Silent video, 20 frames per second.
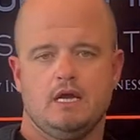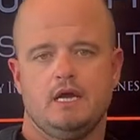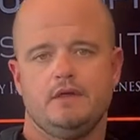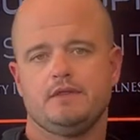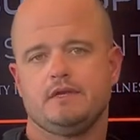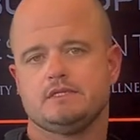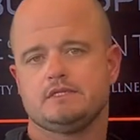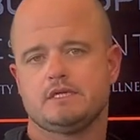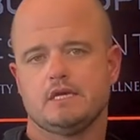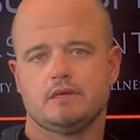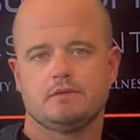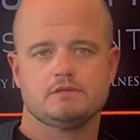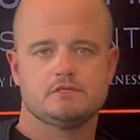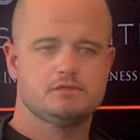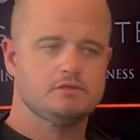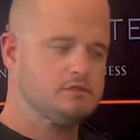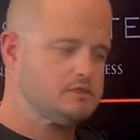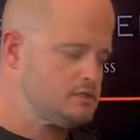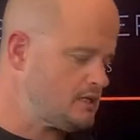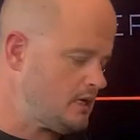And then take
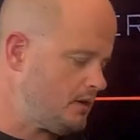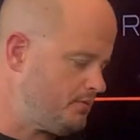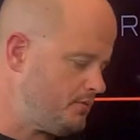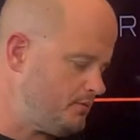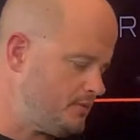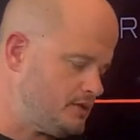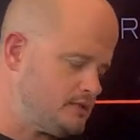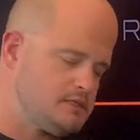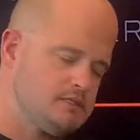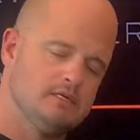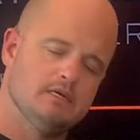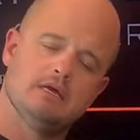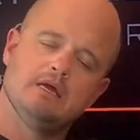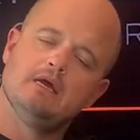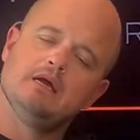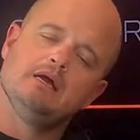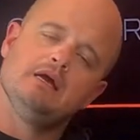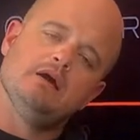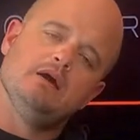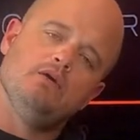supplements.
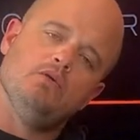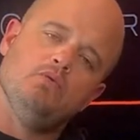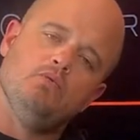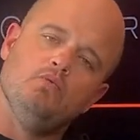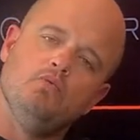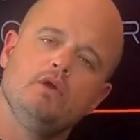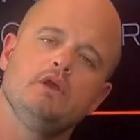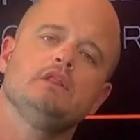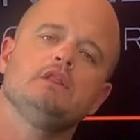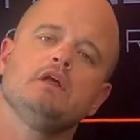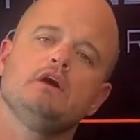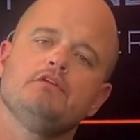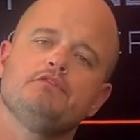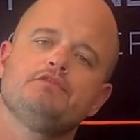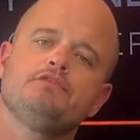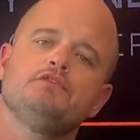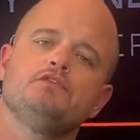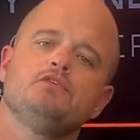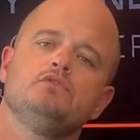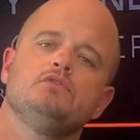We love
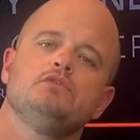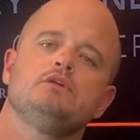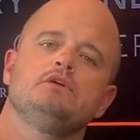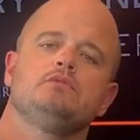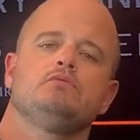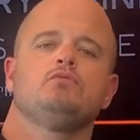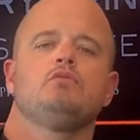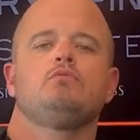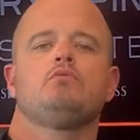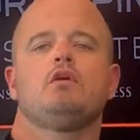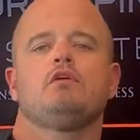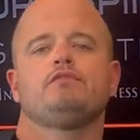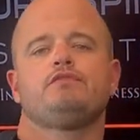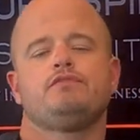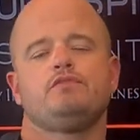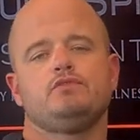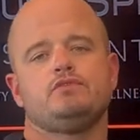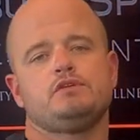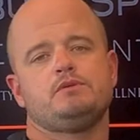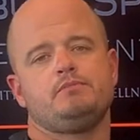food. We want
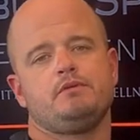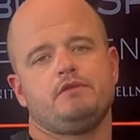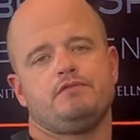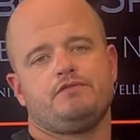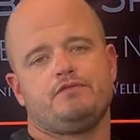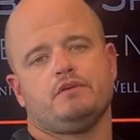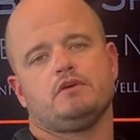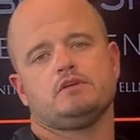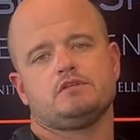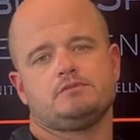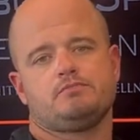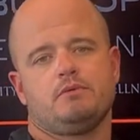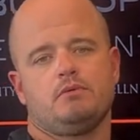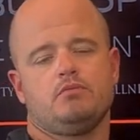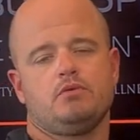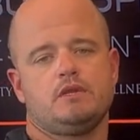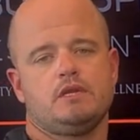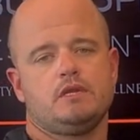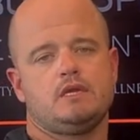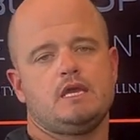food to be first. But
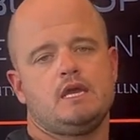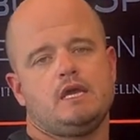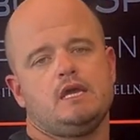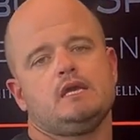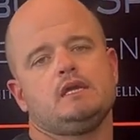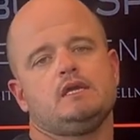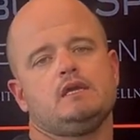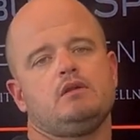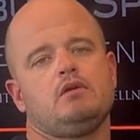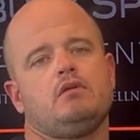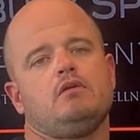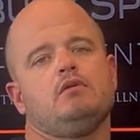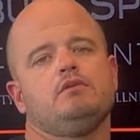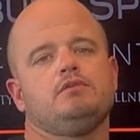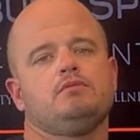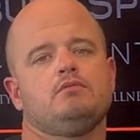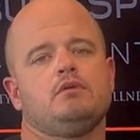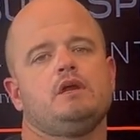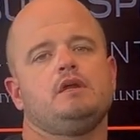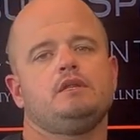when you can't get all
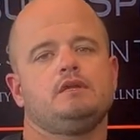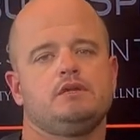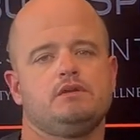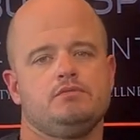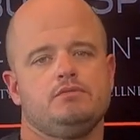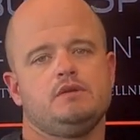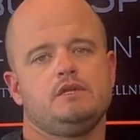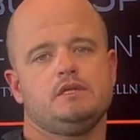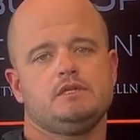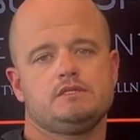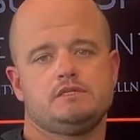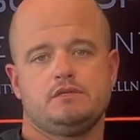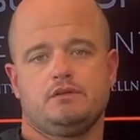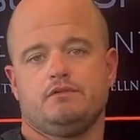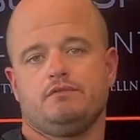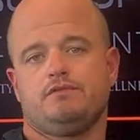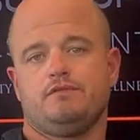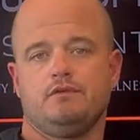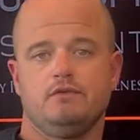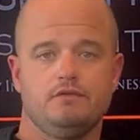the right ingredients in
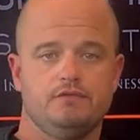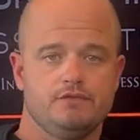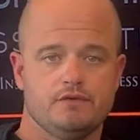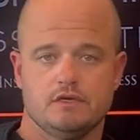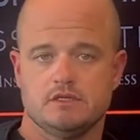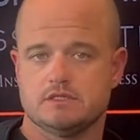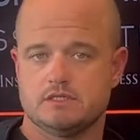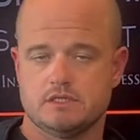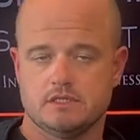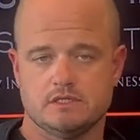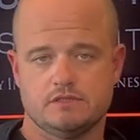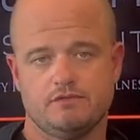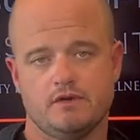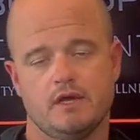your food, for instance,